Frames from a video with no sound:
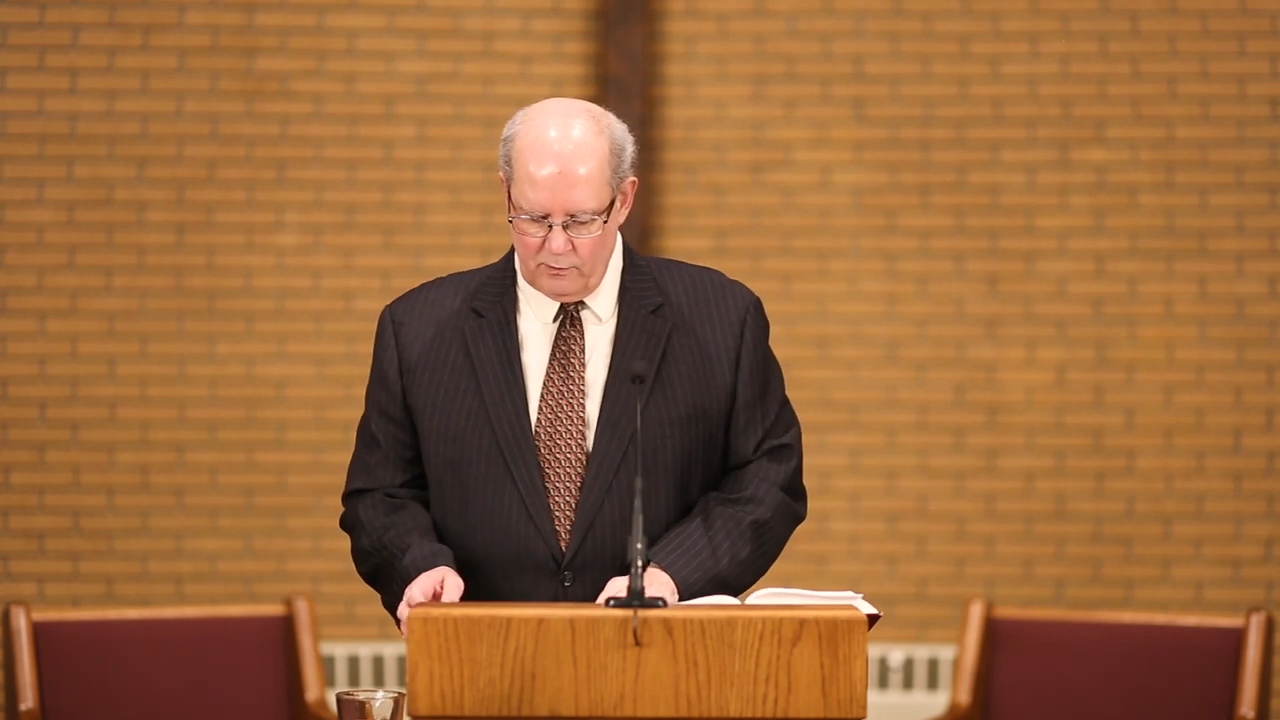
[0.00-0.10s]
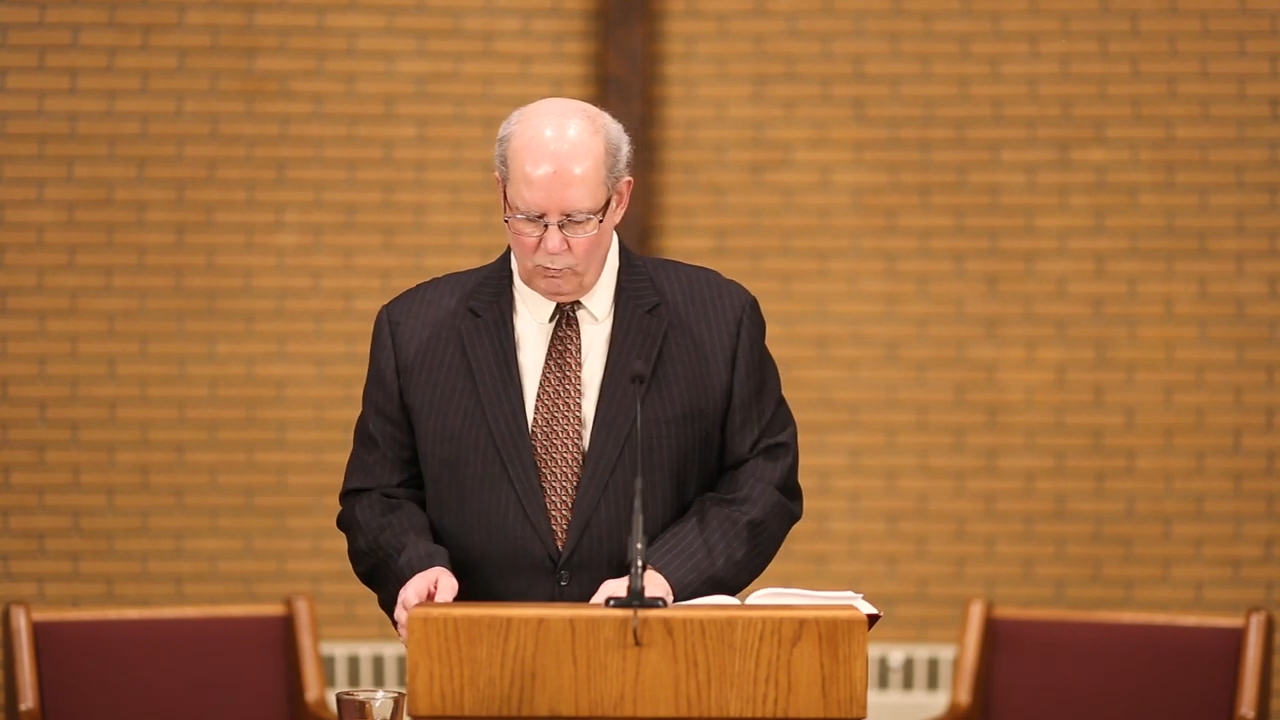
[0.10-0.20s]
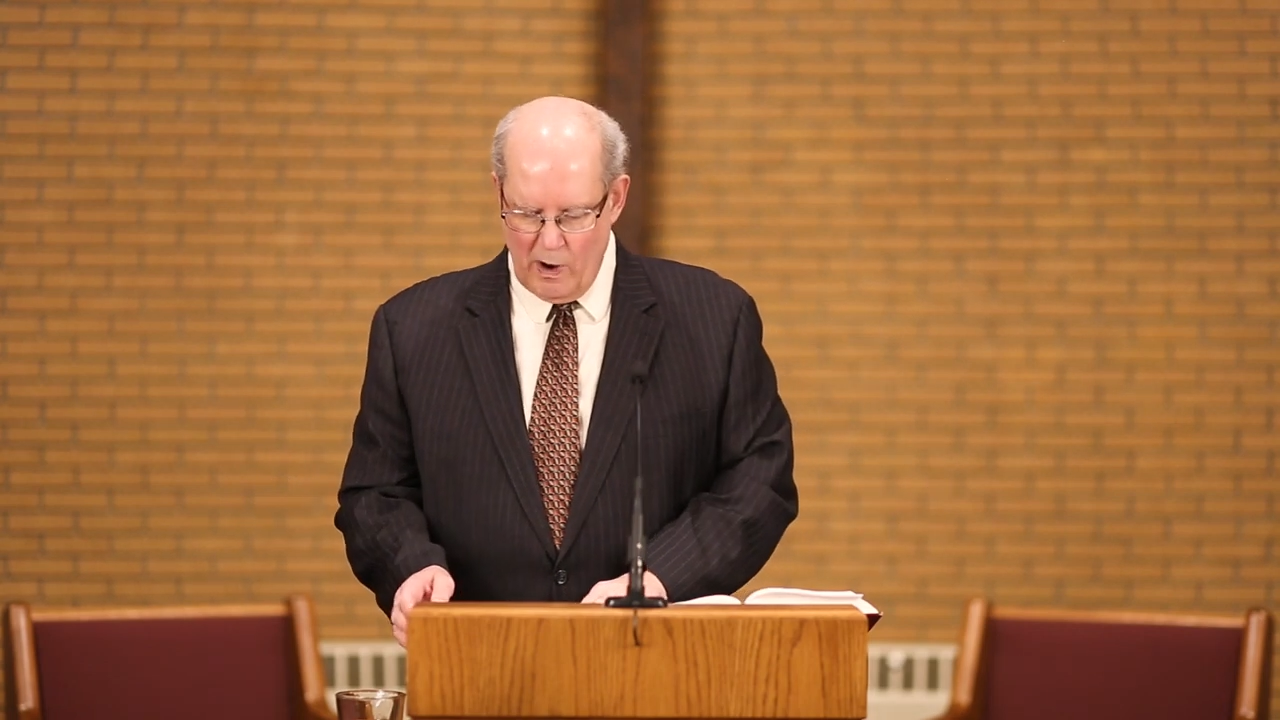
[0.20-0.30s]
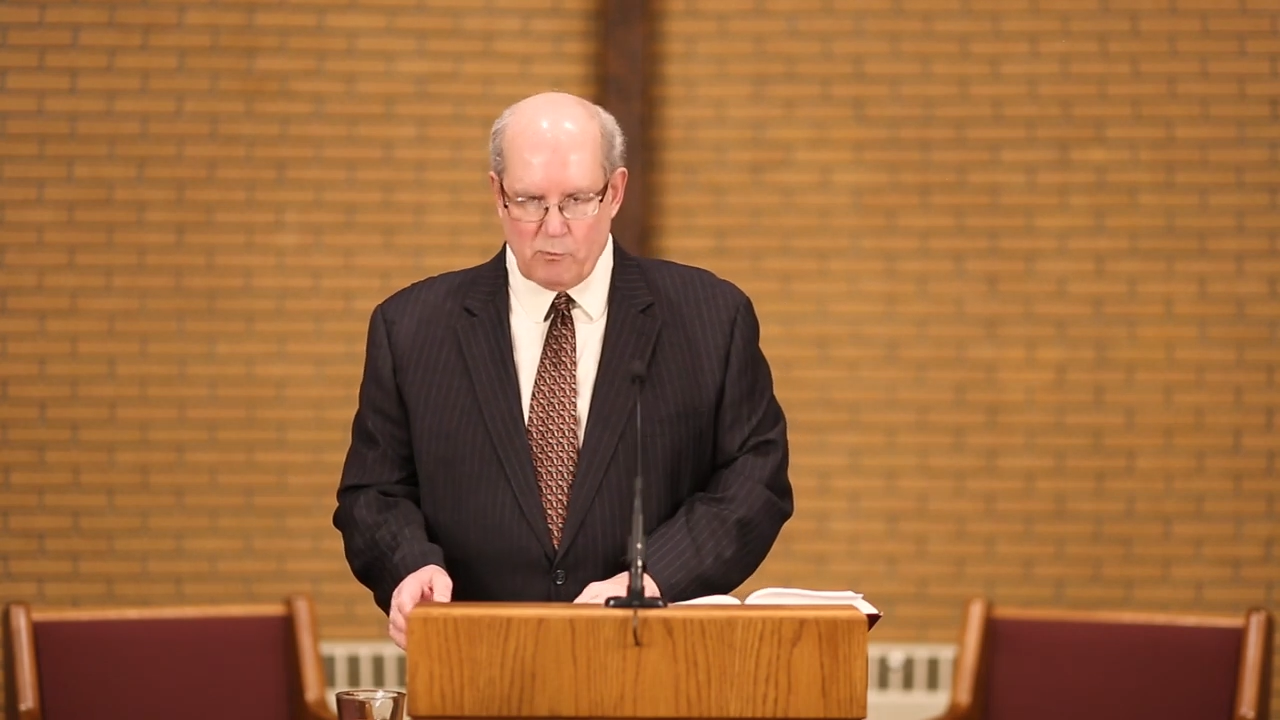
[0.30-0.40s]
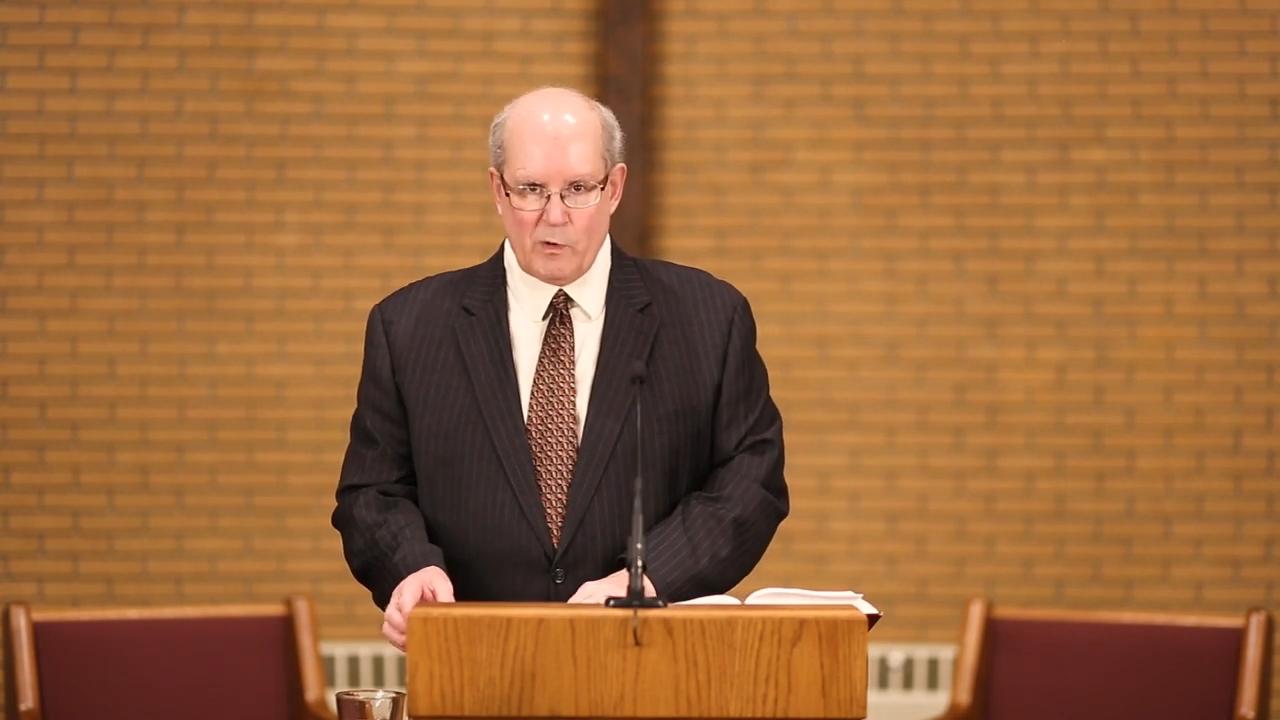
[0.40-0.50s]

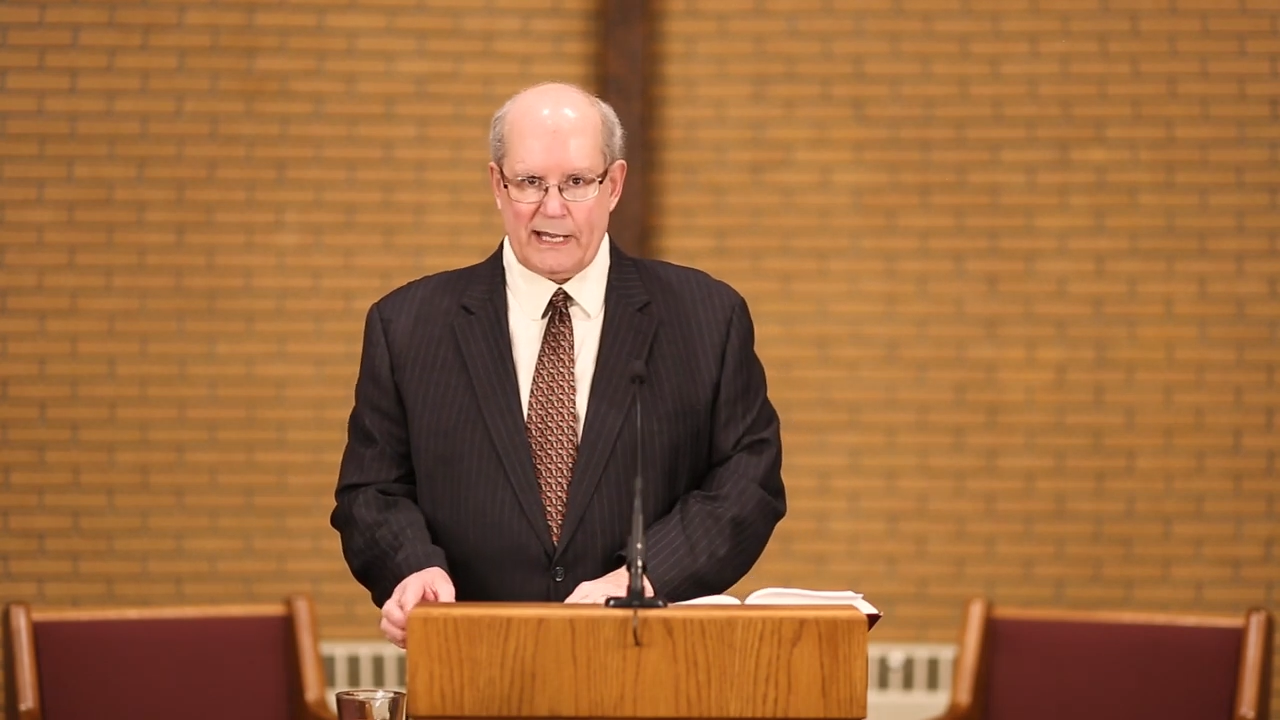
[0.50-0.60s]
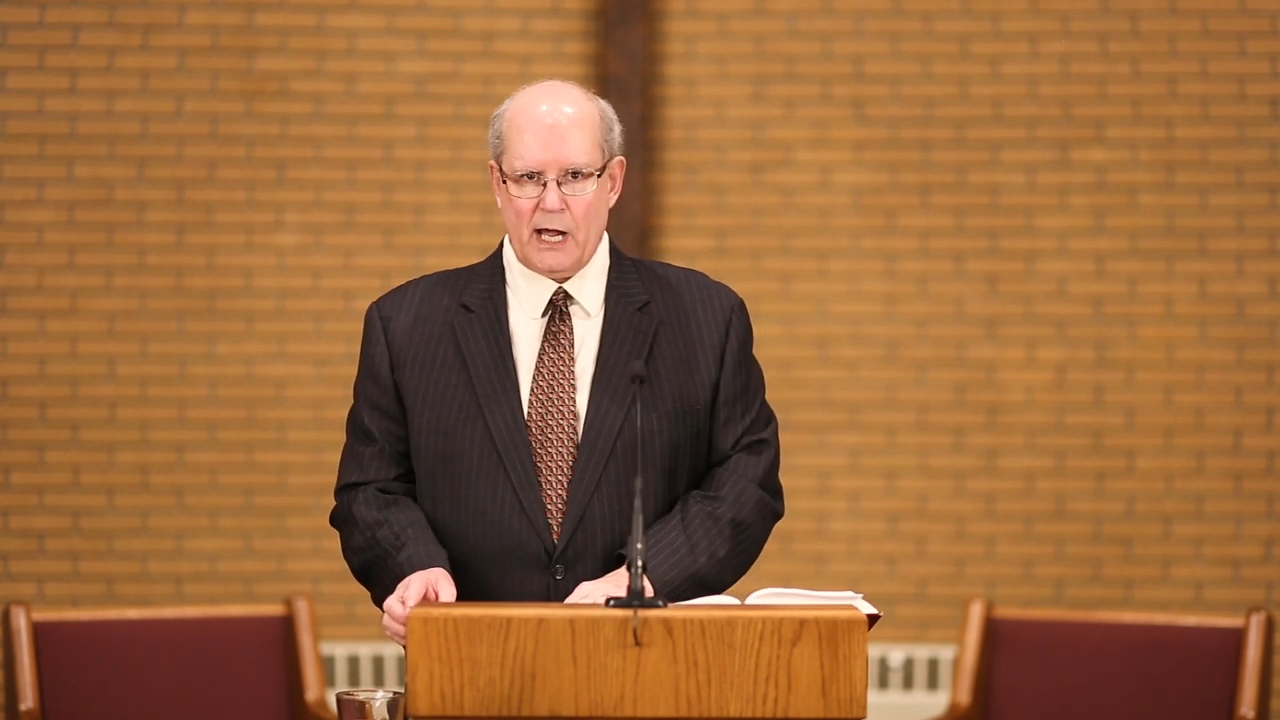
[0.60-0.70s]
When we